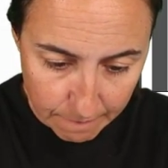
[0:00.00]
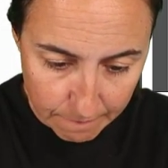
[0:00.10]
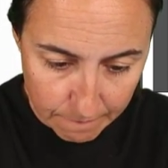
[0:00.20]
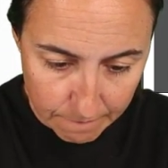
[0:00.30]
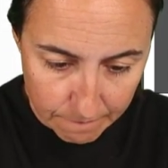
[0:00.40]

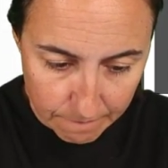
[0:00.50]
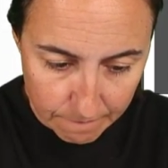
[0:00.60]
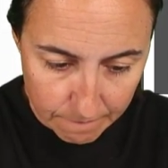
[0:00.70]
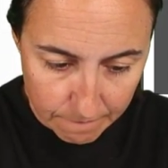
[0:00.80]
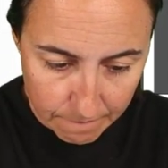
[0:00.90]

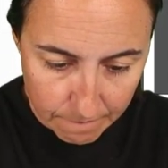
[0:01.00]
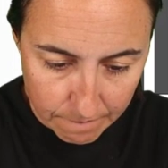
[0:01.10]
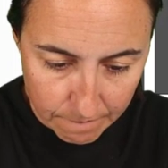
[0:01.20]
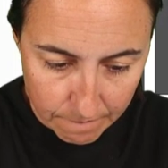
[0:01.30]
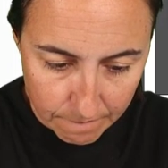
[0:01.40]

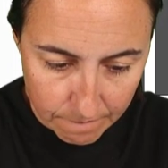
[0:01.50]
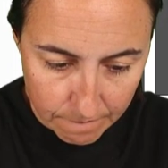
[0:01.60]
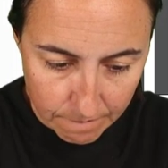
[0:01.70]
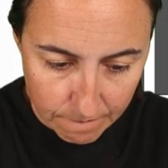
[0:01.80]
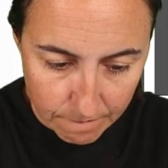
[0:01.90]

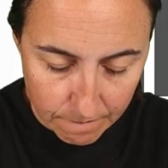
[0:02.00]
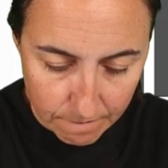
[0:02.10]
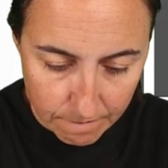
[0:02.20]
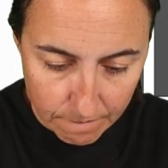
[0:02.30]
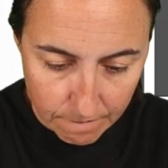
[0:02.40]
[no speech]